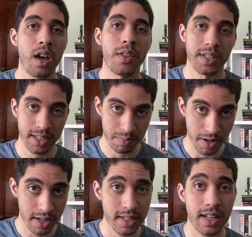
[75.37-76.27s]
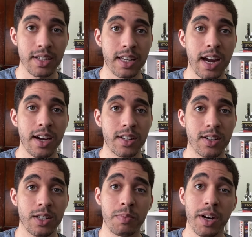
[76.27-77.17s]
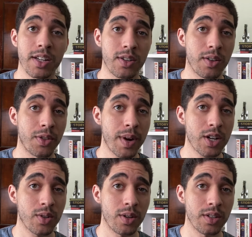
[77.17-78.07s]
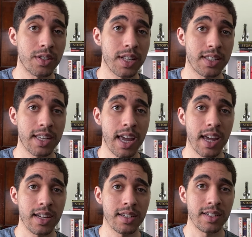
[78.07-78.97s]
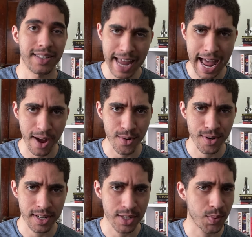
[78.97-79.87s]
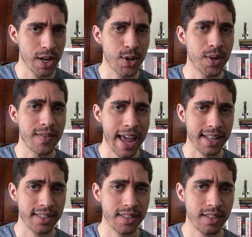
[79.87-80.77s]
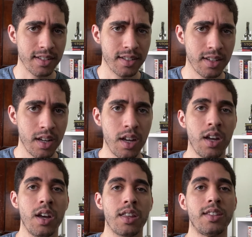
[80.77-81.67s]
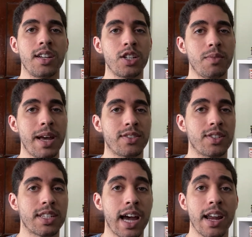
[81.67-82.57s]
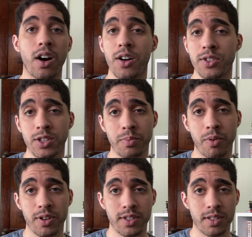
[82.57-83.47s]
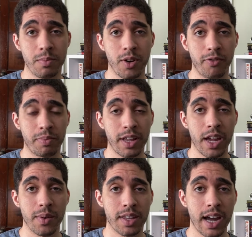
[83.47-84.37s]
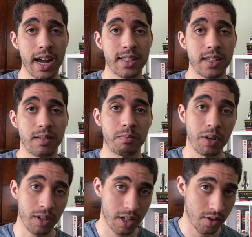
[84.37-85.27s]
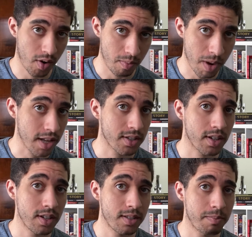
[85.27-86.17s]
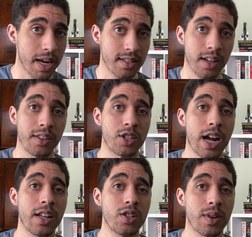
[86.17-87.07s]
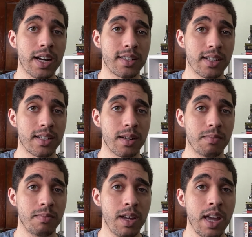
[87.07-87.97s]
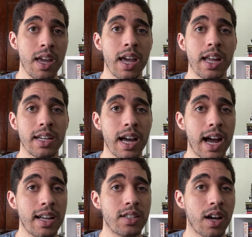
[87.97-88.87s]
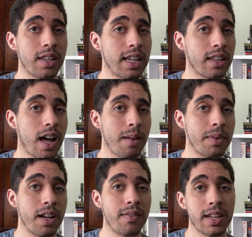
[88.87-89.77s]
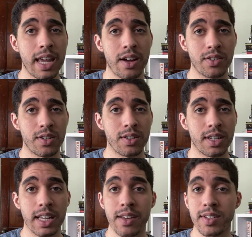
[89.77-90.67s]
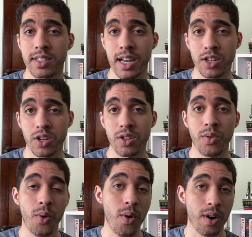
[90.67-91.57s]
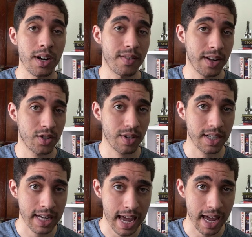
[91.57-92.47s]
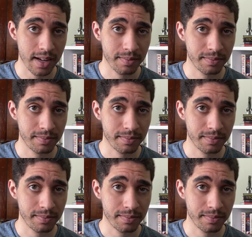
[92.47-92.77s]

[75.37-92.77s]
This experience allows characters to break certain thresholds that say, now is when you advance. The Dungeon Master's Guide also supports this mode of play with guides in building your own monsters based on the challenge rating system, and guides on the allotment of encounters in a given session or adventuring day.